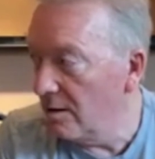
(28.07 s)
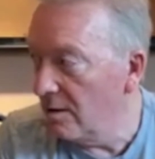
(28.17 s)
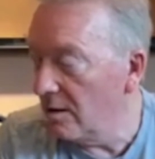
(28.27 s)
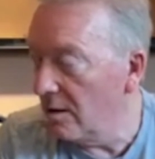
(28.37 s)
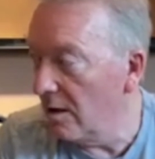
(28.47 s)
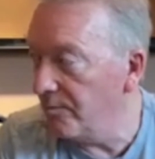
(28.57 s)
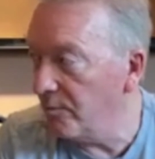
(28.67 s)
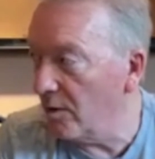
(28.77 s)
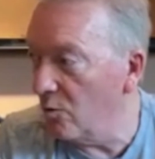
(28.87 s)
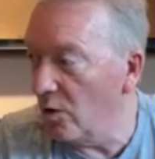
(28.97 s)

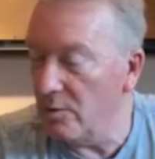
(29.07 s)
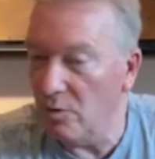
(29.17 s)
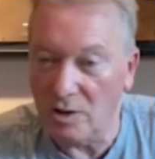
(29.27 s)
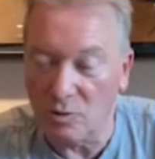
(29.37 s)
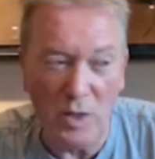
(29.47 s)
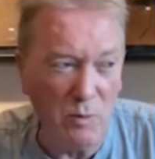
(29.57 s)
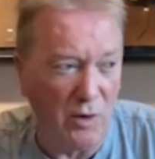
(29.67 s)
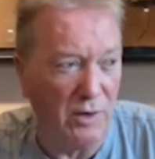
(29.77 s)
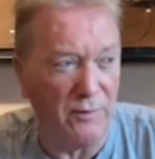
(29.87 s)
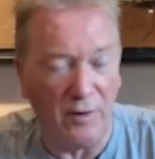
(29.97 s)
um, what he wants. We
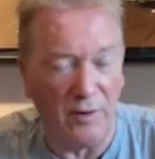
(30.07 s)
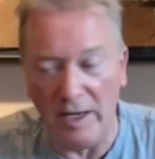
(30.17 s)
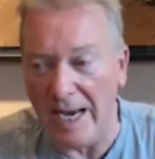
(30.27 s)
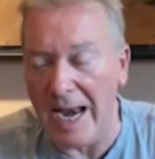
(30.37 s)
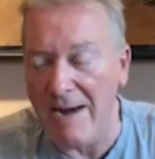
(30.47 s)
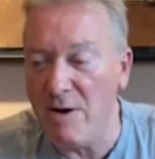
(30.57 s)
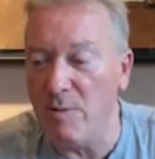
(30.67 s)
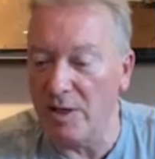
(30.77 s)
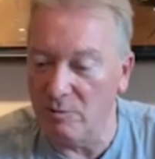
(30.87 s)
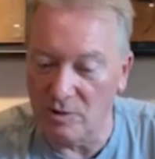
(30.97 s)
want to fight.
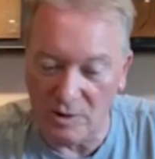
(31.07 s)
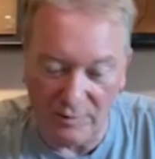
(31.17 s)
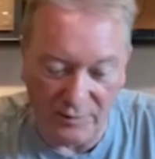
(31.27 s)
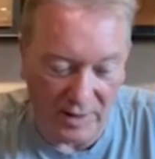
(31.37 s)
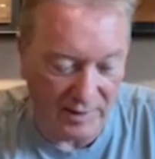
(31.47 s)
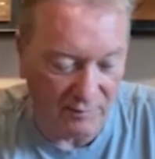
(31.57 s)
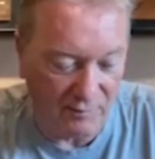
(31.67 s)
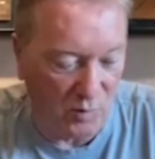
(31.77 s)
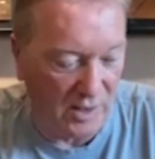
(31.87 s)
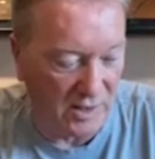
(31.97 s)
Everybody wants to fight.
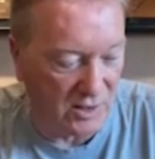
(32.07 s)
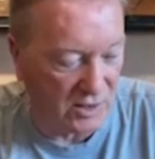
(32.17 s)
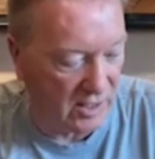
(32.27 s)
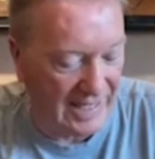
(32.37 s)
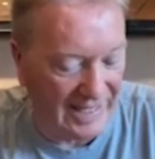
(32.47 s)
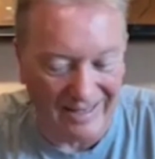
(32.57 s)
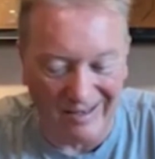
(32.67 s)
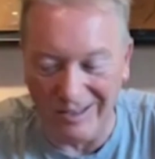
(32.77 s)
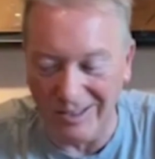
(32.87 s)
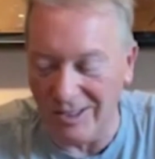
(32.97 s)
For once, uh, Eddie
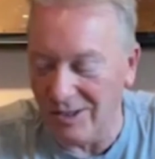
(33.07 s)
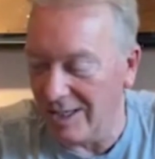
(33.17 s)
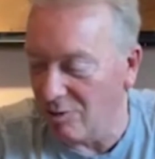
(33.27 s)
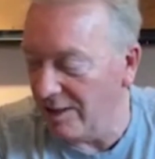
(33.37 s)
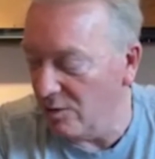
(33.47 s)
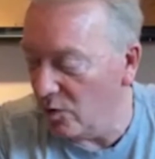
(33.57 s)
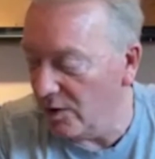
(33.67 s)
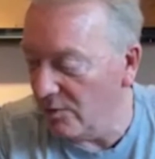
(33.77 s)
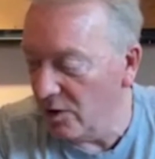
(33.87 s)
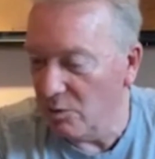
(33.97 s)
Hearn and I agree that
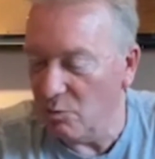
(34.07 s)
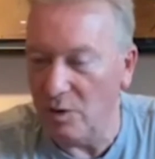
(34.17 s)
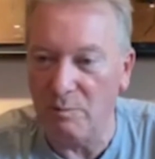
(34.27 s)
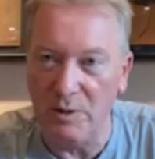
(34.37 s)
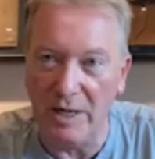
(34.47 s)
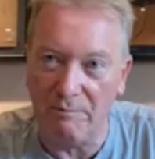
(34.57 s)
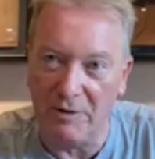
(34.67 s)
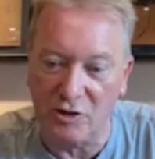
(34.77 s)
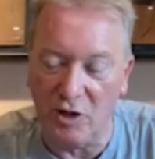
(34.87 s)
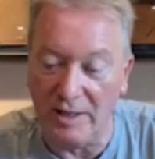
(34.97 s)
we we, we have
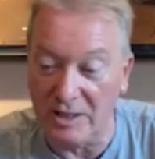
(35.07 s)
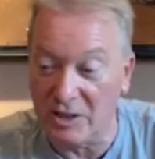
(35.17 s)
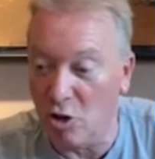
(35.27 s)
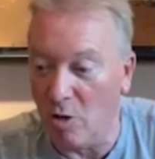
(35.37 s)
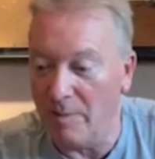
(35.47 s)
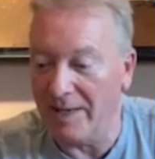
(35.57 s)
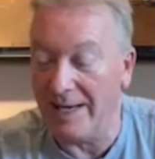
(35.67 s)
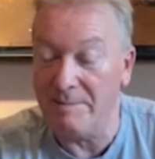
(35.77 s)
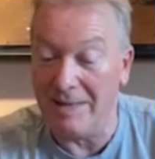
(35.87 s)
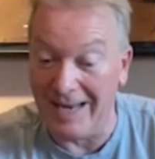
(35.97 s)
the common
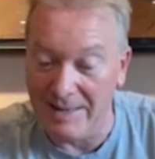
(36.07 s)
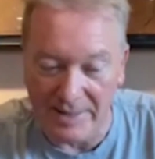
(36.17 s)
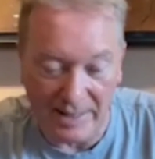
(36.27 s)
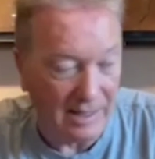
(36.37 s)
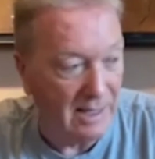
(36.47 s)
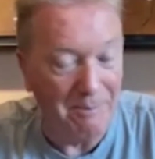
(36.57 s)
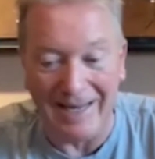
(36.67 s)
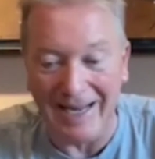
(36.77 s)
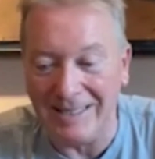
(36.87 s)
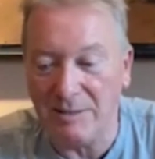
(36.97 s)
aim, aim here,
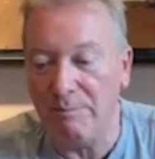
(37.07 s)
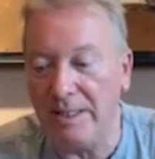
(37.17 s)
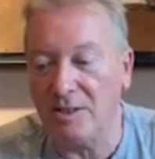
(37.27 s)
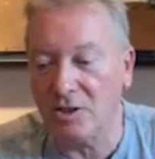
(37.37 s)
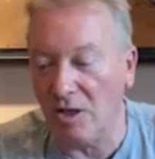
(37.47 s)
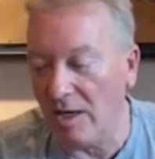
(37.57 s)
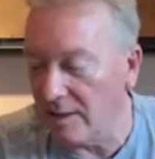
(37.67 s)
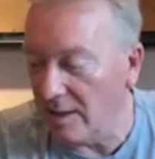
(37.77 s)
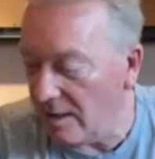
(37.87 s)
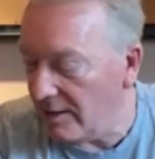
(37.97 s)
but it hasn't been
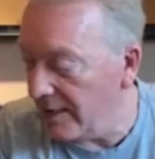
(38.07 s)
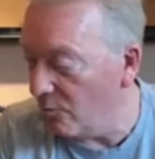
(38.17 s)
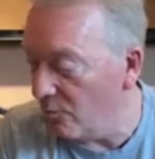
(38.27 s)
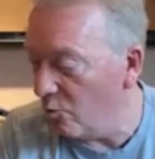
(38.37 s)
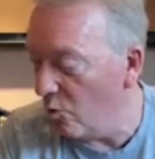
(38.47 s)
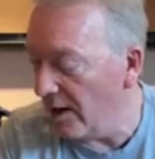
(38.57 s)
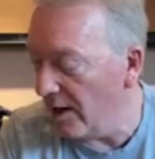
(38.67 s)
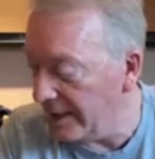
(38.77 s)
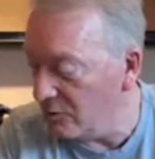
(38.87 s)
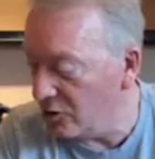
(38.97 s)
signed. And I don't keep why
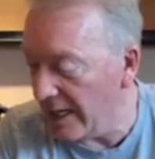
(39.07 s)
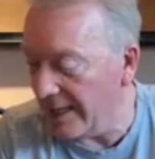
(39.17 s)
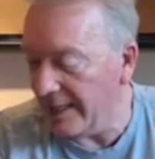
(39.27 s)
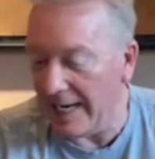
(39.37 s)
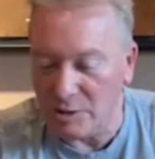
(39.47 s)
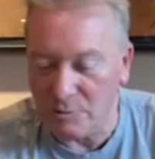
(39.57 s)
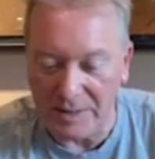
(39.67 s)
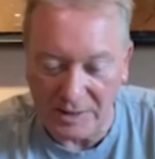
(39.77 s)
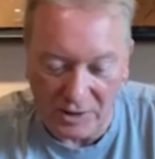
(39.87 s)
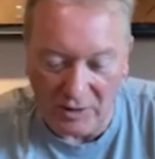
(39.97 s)
he keeps saying it has
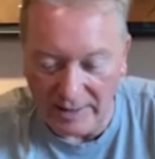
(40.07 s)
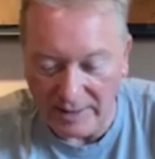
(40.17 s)
been signed.